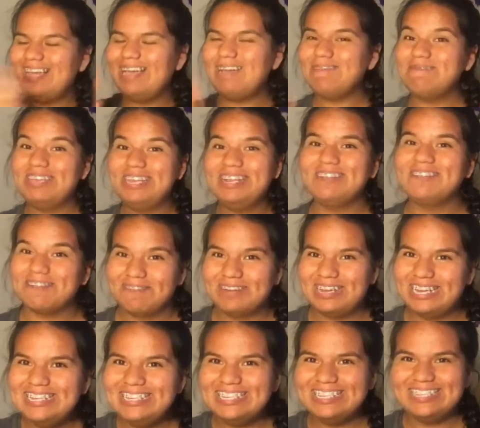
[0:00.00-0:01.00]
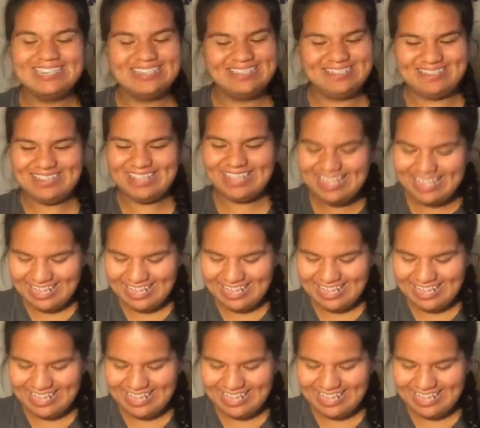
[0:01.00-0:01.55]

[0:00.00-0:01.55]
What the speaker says: I'm getting so into this.